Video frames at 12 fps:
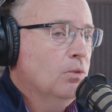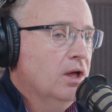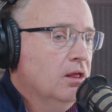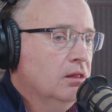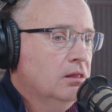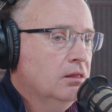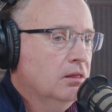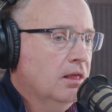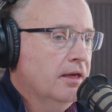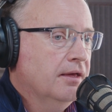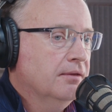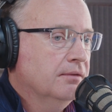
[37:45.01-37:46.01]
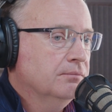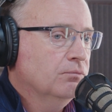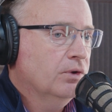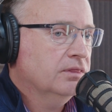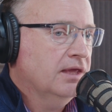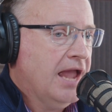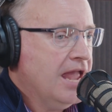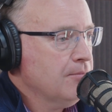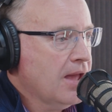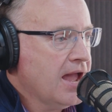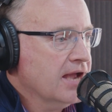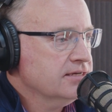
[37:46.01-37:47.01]
Well, with the
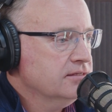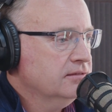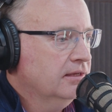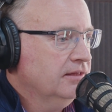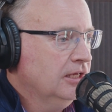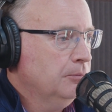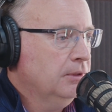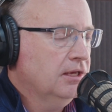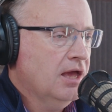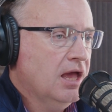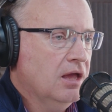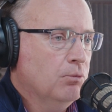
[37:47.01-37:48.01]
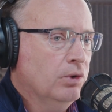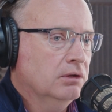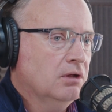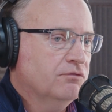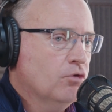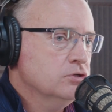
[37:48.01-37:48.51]
AIM Act and the EPA,